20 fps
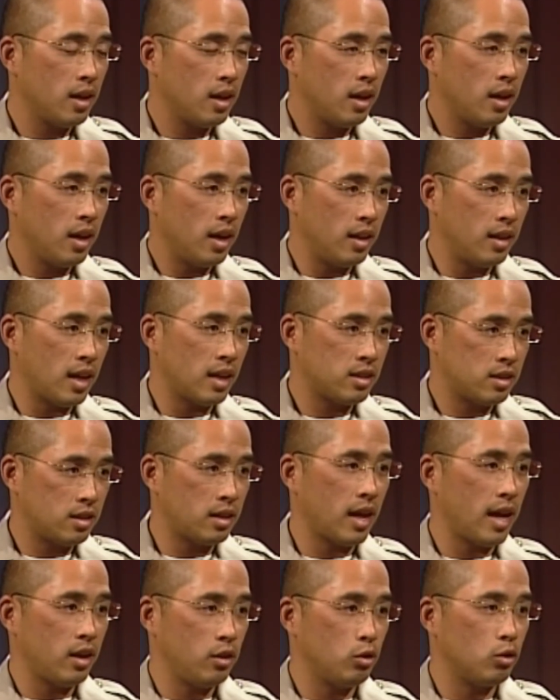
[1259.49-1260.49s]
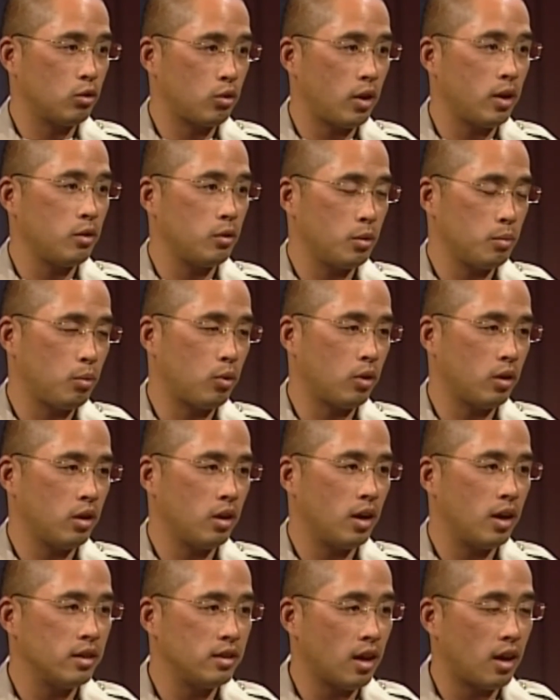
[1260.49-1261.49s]
Mm-hmm. And that's the
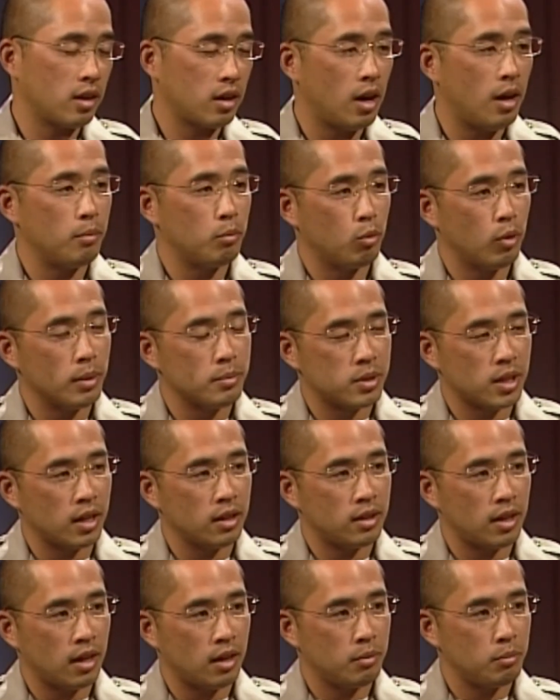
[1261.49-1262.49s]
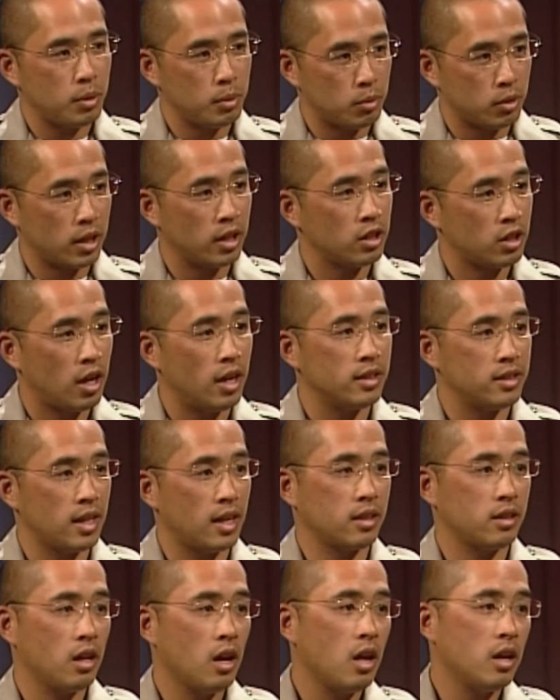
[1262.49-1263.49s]
annualcreditreport.com uh, website that people can
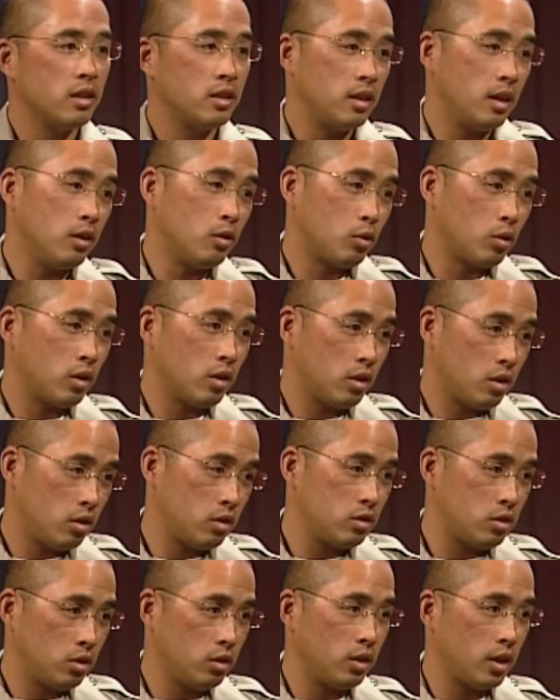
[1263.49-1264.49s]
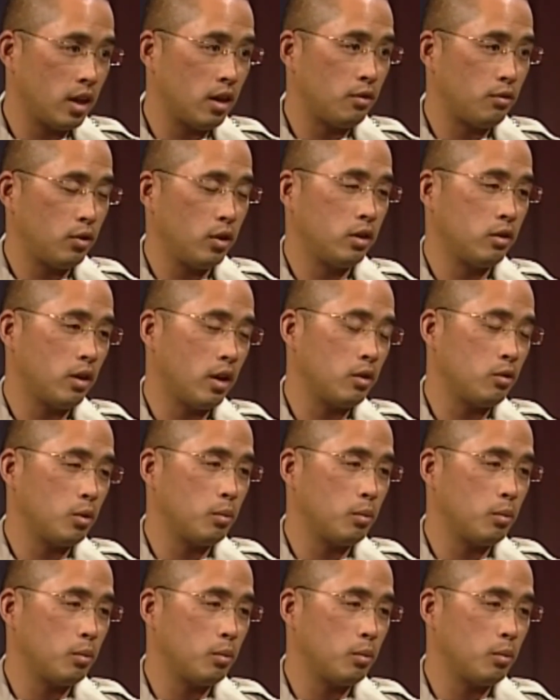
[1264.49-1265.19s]
contact t- in order to get a free credit